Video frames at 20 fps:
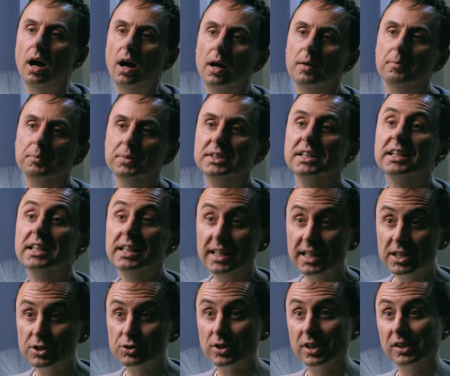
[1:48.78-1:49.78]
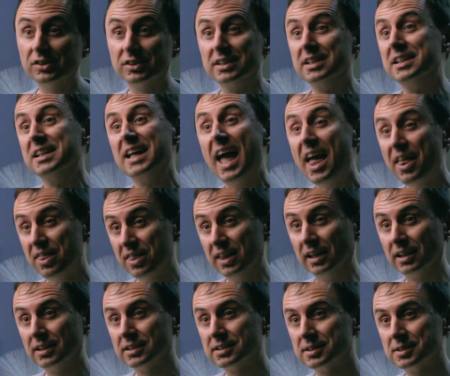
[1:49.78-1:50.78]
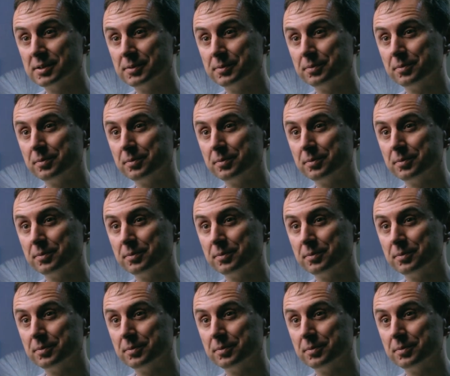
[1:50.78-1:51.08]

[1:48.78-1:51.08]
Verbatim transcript: I'm particularly interested in ethics.